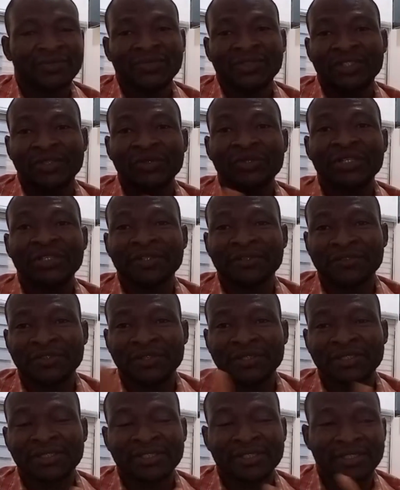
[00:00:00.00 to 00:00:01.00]
The unit, of
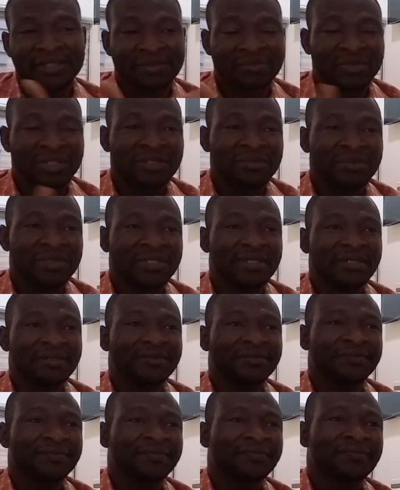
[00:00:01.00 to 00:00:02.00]
course, is millimeter.
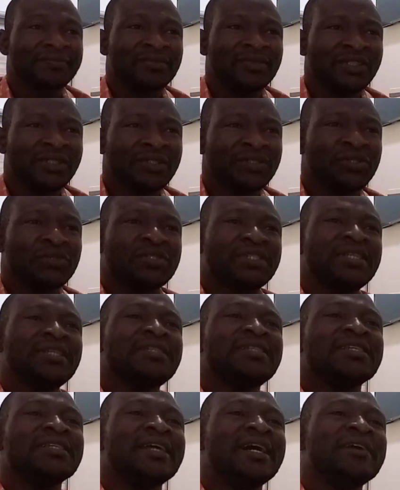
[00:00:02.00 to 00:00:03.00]
So
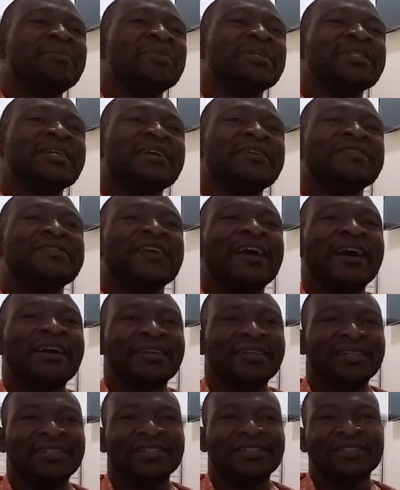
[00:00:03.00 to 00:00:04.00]
since the diameter
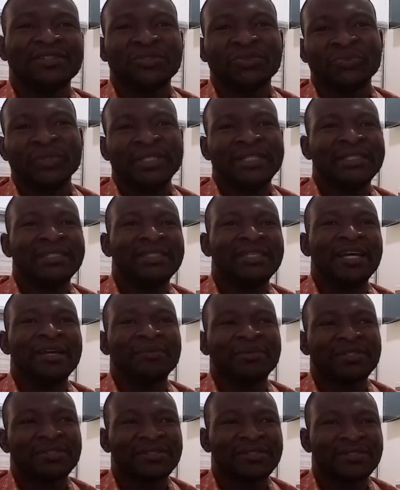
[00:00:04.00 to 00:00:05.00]
varies with the
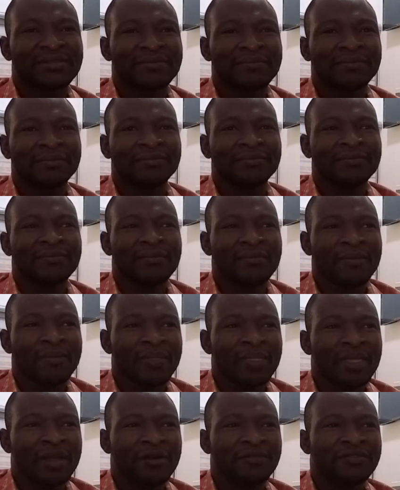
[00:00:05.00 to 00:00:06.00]
depth
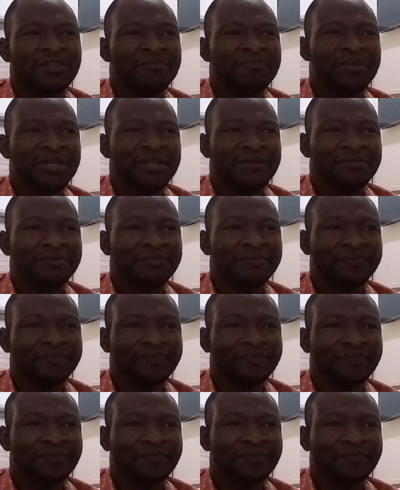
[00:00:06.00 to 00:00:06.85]
of the beam